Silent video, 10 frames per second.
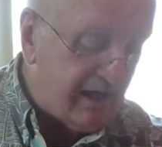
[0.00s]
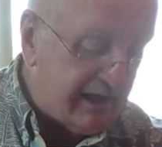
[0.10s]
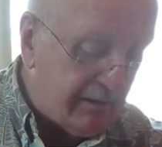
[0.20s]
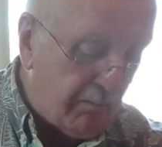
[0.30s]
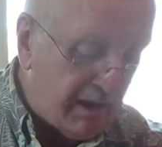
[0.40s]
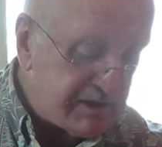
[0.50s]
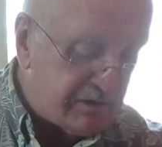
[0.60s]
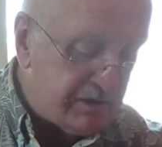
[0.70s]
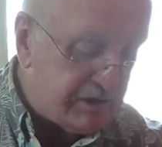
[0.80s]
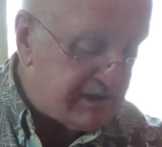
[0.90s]
like a
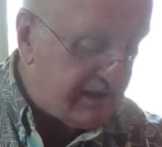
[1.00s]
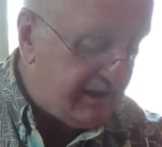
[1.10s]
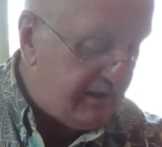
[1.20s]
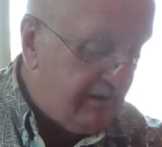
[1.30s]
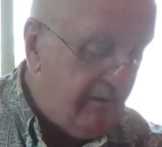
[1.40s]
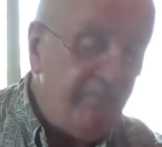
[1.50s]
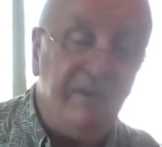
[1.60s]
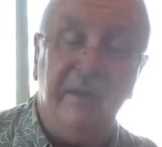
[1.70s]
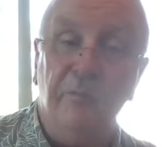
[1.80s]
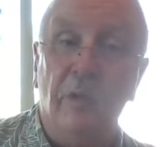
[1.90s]
mustard seed,
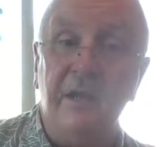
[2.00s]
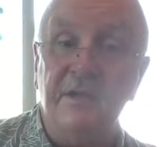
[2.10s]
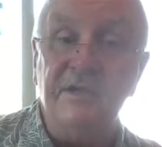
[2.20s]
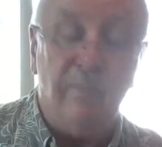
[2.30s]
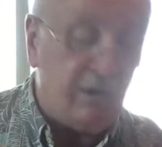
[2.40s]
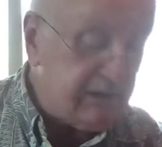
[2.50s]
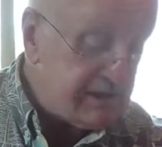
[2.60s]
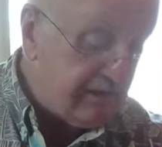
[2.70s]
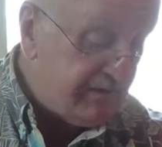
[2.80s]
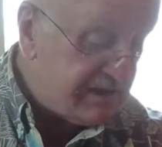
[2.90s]
one of the
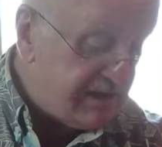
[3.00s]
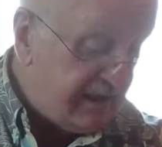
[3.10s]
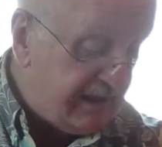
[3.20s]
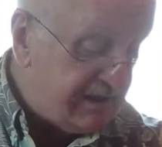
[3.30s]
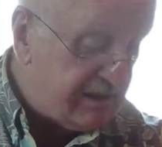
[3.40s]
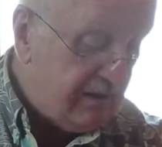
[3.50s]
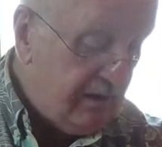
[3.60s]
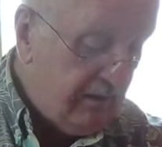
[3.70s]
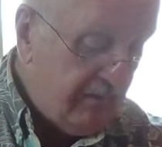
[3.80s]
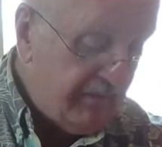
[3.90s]
smallest of the seeds,
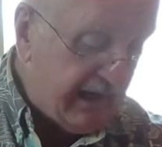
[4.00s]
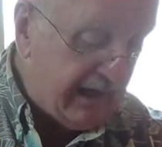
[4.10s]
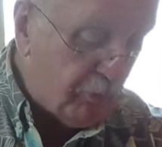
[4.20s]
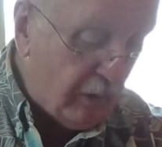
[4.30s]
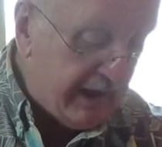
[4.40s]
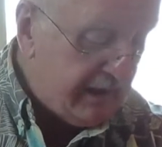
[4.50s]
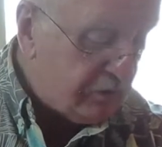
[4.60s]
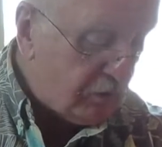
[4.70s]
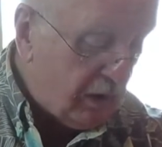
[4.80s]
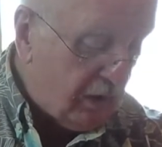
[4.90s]
and when it
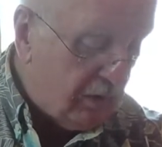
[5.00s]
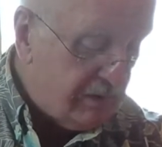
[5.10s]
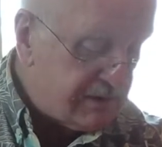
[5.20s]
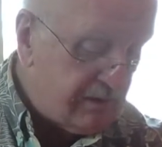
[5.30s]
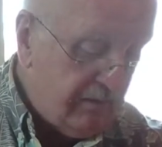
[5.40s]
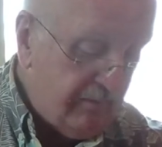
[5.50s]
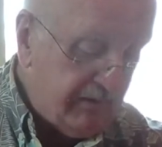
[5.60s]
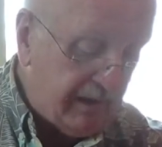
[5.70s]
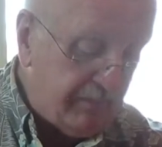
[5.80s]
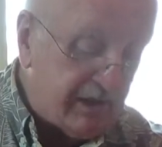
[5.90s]
grows,
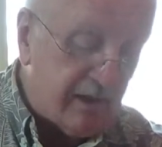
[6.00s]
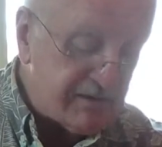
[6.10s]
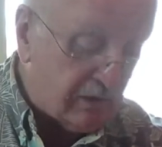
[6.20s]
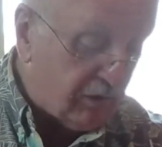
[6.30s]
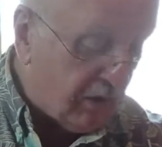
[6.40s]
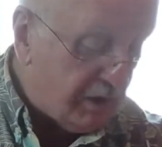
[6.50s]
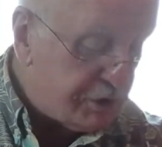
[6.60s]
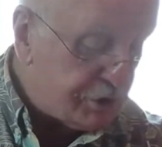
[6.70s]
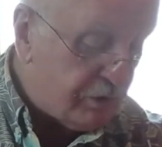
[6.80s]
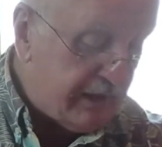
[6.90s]
it becomes a
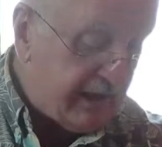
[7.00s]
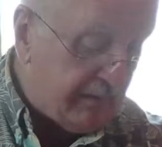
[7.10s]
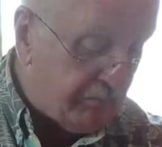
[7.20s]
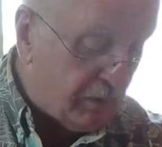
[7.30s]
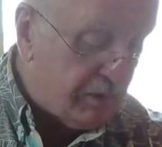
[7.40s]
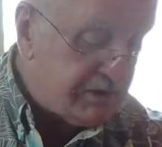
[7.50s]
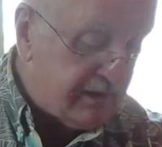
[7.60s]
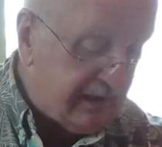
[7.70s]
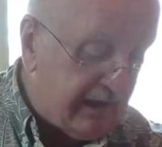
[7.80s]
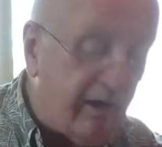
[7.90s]
large tree, and birds of
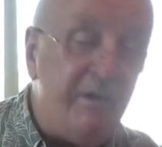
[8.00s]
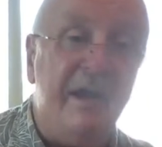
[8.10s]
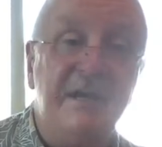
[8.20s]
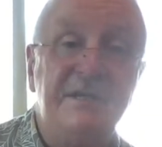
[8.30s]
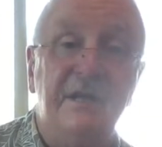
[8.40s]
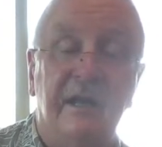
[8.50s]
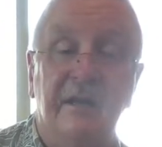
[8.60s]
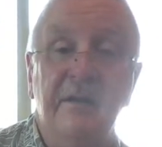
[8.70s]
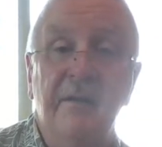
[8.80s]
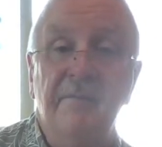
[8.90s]
the air nest in it.
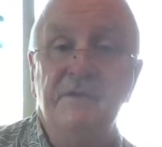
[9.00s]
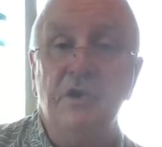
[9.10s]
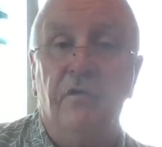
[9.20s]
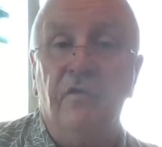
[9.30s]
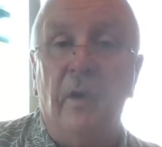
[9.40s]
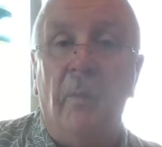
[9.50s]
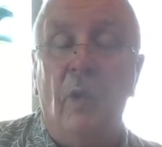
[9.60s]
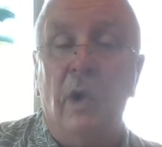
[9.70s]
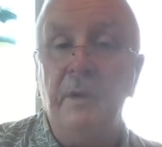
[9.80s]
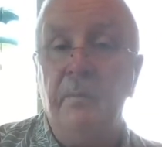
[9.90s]
So, from
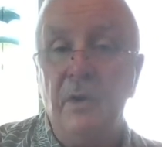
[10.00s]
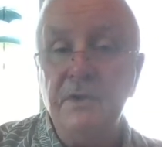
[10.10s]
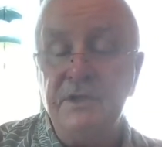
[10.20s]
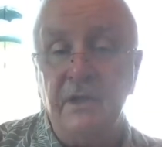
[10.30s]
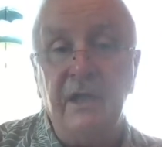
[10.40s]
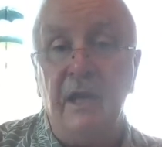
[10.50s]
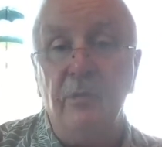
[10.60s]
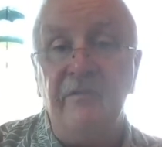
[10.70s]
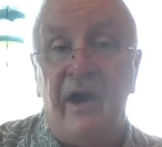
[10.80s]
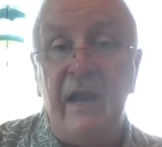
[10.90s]
one person, can
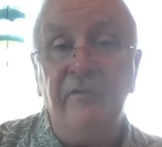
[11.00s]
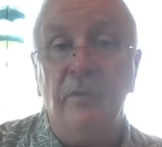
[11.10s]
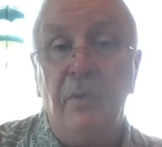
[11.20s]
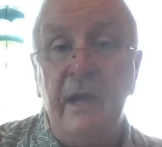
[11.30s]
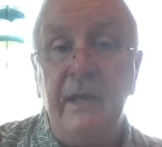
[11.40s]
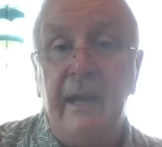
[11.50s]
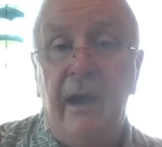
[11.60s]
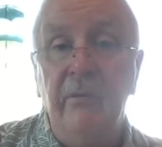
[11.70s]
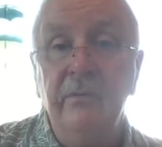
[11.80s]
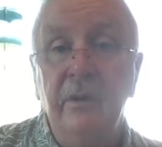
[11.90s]
revival break
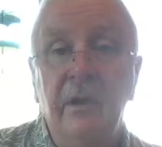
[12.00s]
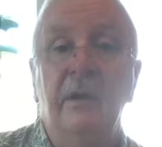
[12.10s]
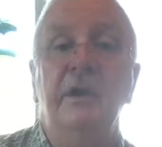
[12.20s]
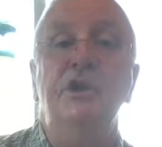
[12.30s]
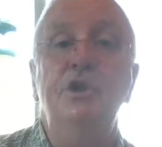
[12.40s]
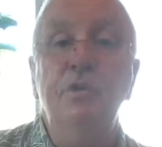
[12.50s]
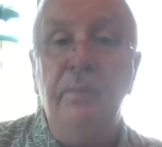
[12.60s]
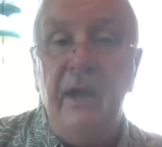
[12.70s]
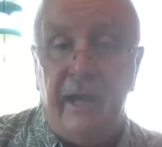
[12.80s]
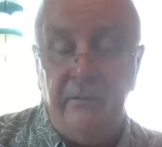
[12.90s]
out? You
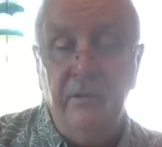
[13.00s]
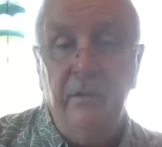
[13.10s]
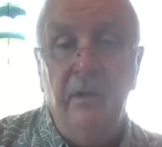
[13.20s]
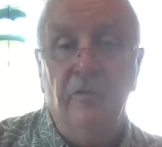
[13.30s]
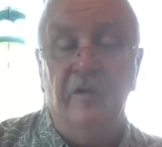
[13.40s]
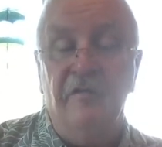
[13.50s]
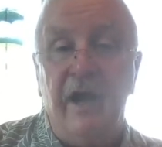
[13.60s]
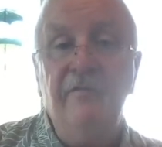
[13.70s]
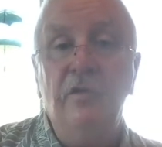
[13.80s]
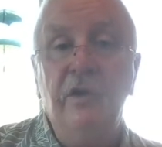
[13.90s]
bet.
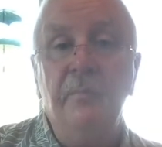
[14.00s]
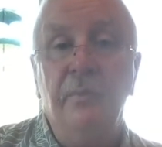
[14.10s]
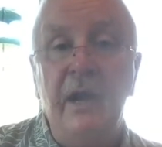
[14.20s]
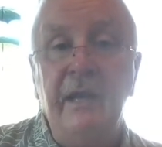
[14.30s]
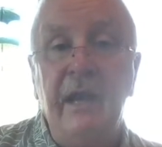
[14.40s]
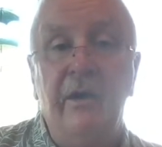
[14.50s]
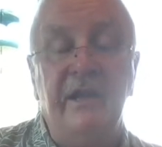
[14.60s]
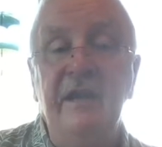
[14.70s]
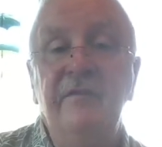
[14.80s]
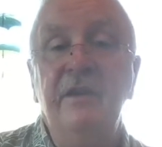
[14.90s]
Revival can break out
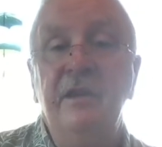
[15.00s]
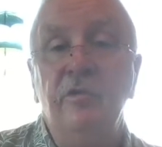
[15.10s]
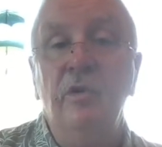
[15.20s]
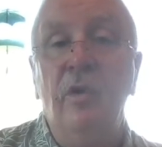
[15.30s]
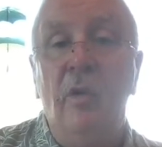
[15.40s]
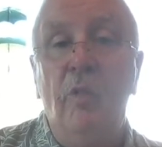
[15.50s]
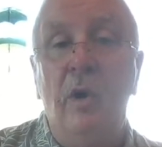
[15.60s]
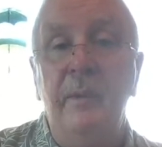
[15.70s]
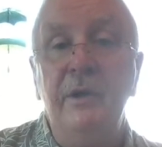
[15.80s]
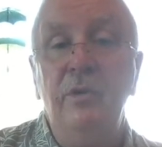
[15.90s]
even through a
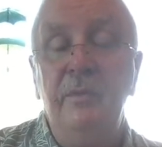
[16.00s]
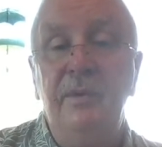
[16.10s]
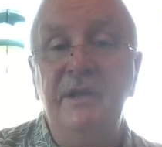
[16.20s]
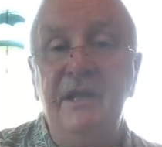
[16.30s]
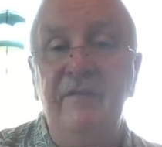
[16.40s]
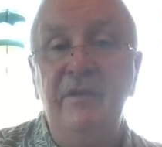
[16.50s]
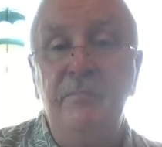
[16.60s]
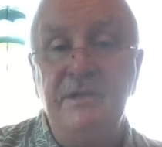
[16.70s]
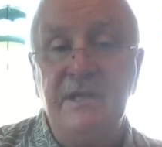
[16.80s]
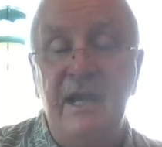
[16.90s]
woman who had been demon
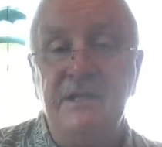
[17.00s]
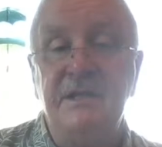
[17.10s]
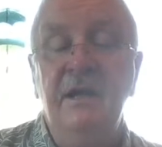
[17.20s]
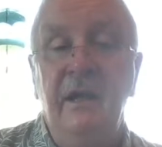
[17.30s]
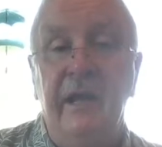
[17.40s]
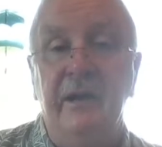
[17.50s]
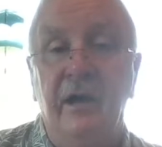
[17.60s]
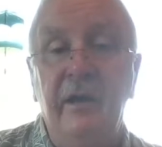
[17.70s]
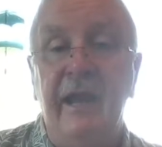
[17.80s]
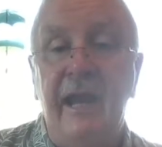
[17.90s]
possessed and
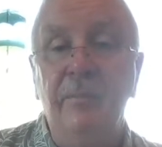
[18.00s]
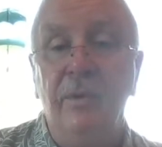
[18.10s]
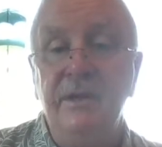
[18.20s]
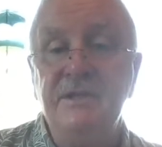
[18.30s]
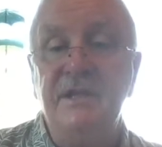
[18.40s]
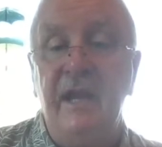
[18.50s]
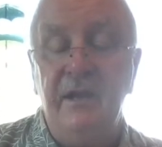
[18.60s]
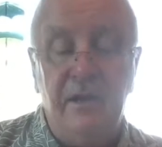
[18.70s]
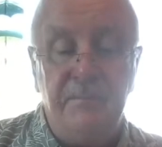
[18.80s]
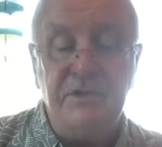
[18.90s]
unable to
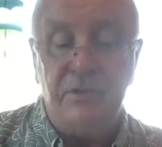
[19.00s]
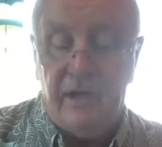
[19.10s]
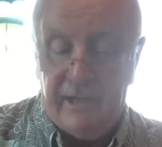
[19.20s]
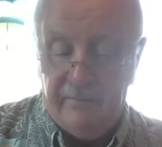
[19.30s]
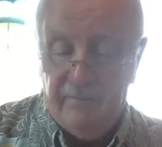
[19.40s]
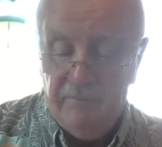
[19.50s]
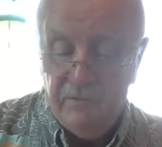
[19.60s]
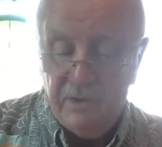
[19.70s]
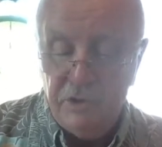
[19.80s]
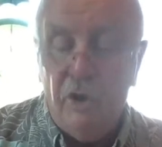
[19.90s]
stand up straight.
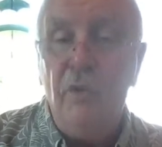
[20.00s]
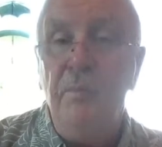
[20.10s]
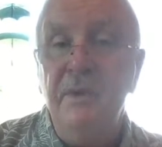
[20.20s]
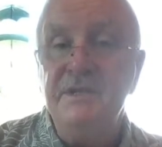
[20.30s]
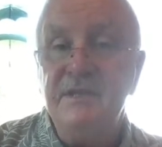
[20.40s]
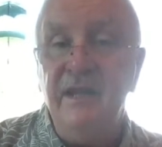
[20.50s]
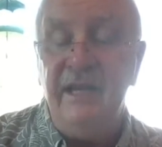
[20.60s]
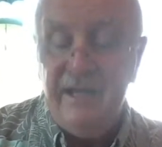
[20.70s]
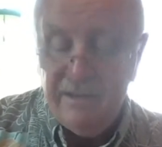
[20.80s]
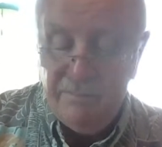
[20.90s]
Don't miss the
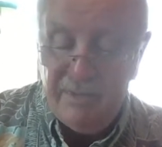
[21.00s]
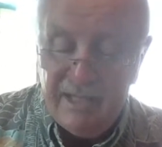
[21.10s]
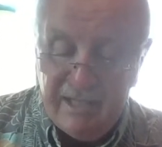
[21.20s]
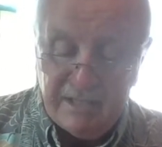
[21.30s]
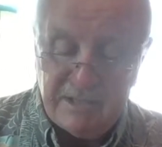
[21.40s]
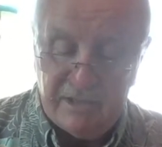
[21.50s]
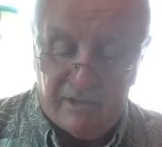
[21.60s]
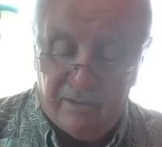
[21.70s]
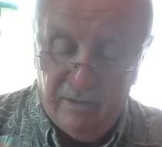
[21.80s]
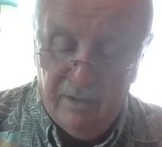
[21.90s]
hidden meanings
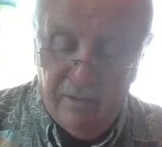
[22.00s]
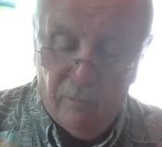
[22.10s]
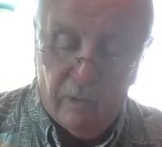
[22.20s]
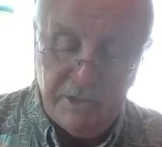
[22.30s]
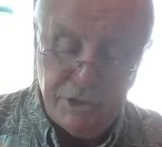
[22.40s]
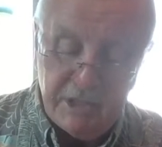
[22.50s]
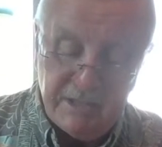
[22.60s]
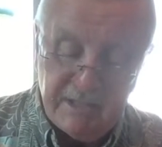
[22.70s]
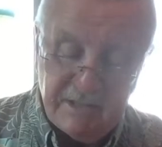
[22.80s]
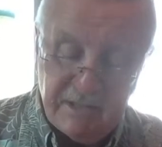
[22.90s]
here, what
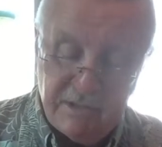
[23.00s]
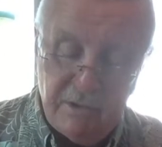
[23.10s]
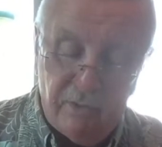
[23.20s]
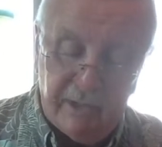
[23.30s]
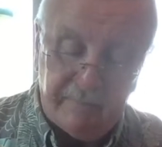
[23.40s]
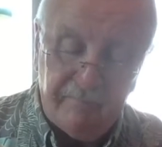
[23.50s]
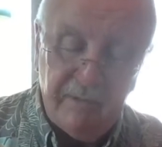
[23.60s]
Jesus is doing.